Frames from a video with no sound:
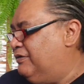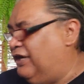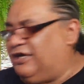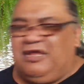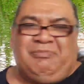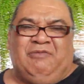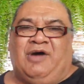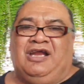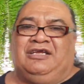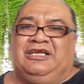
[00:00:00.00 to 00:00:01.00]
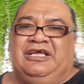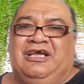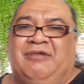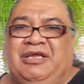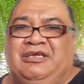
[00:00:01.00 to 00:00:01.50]
I don't mean
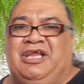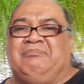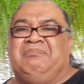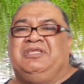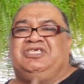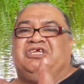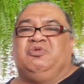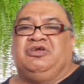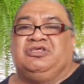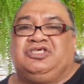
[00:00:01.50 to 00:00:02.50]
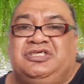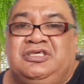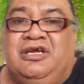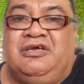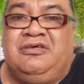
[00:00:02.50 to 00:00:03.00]
violently. I mean like mincing words,
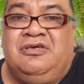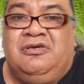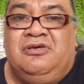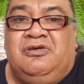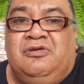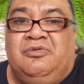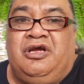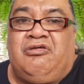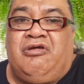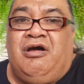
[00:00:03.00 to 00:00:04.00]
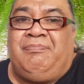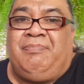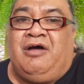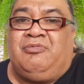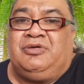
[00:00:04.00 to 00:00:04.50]
you know. When I grew
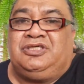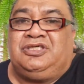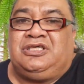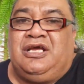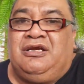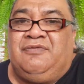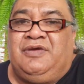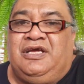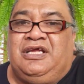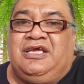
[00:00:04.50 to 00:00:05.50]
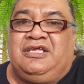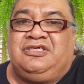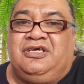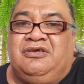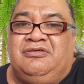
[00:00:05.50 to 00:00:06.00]
up, I was living in a
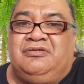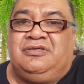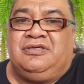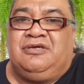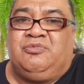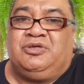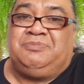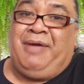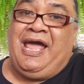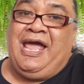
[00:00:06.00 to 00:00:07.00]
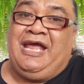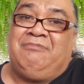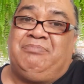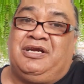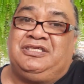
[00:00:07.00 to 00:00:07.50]
ghetto. It was
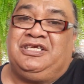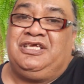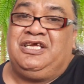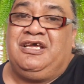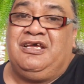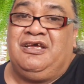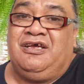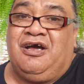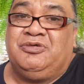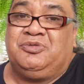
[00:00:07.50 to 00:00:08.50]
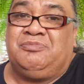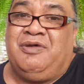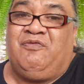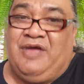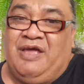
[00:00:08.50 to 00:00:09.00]
bad, but I didn't care. I was with
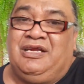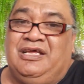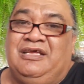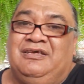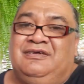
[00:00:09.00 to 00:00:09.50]
my family.